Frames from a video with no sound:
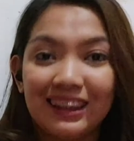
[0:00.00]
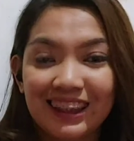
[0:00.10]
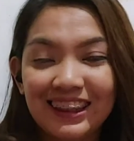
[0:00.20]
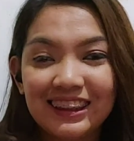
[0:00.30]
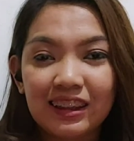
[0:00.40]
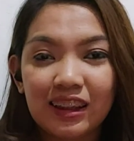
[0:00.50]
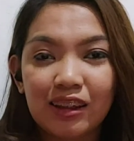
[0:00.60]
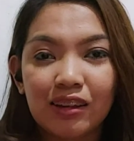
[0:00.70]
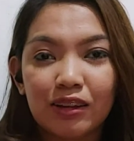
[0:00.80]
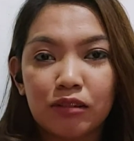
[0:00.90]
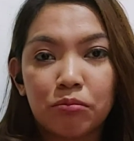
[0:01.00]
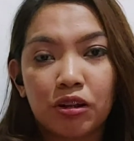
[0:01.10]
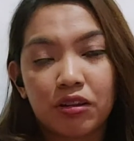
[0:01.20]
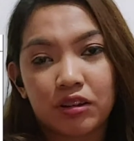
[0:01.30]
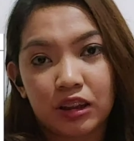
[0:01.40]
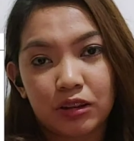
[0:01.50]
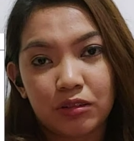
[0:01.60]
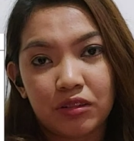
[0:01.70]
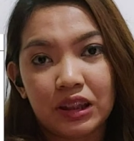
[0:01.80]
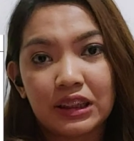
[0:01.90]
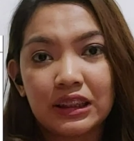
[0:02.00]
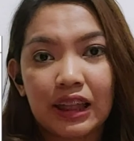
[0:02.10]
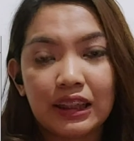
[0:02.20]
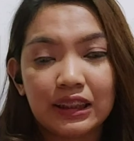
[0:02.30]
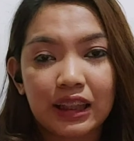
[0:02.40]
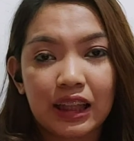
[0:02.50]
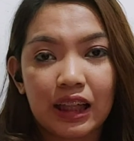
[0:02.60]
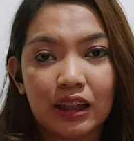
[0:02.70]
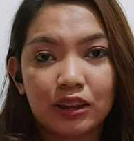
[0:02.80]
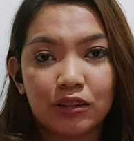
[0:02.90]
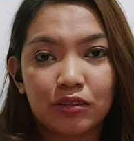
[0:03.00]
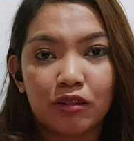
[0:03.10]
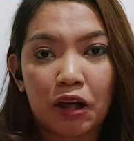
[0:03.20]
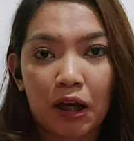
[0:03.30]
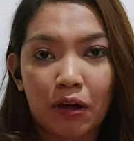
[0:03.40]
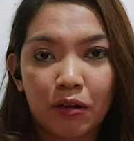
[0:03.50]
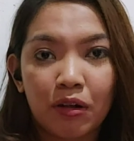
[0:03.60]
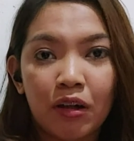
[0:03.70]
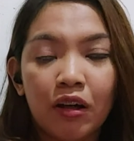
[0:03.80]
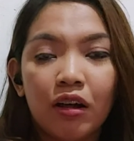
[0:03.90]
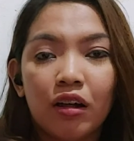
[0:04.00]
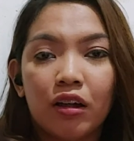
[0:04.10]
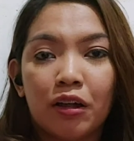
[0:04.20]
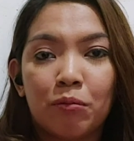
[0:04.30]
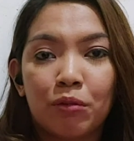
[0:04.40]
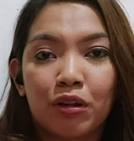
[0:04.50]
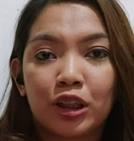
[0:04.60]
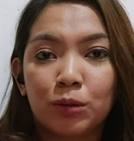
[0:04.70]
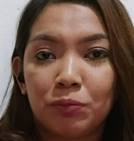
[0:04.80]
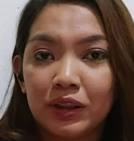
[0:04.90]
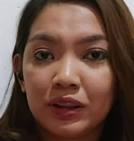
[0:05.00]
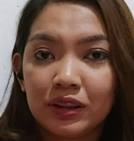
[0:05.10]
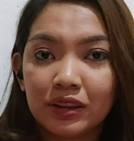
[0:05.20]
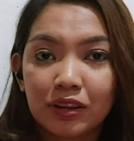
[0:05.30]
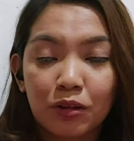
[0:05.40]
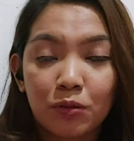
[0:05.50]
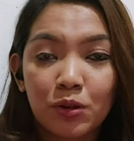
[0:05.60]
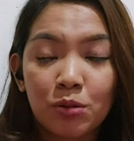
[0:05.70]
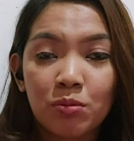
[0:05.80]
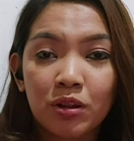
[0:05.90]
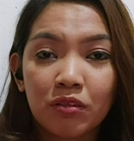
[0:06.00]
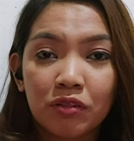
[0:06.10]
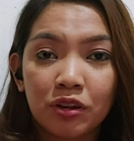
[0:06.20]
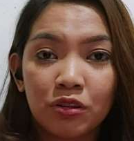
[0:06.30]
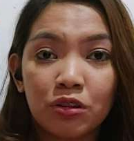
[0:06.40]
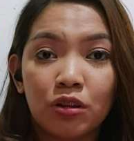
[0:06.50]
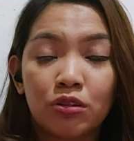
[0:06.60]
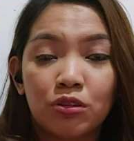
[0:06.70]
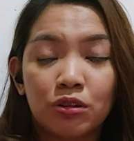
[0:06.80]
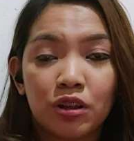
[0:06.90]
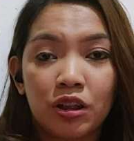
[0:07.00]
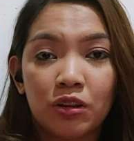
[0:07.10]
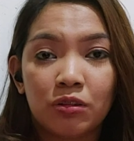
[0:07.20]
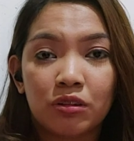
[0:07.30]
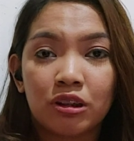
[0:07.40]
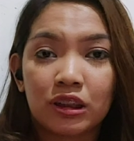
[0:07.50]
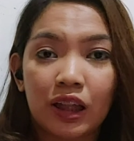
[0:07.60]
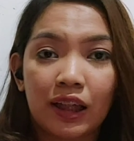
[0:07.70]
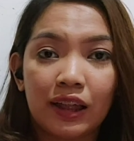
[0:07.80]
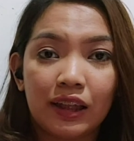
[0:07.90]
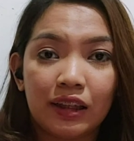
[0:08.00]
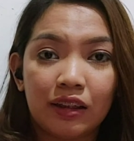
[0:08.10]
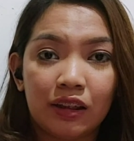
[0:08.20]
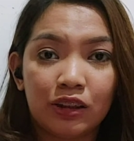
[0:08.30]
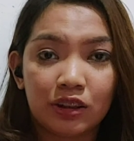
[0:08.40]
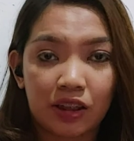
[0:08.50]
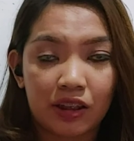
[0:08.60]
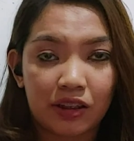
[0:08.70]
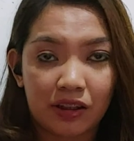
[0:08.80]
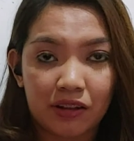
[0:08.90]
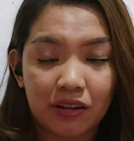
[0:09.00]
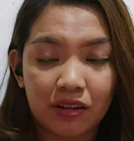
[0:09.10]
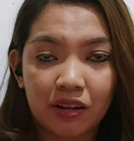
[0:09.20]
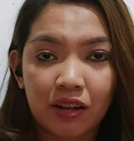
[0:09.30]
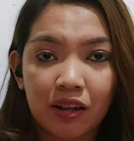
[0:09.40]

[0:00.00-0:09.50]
Lastly, on number 32, it's asking as to how your expenses are going to be covered during your stay in the Schengen area.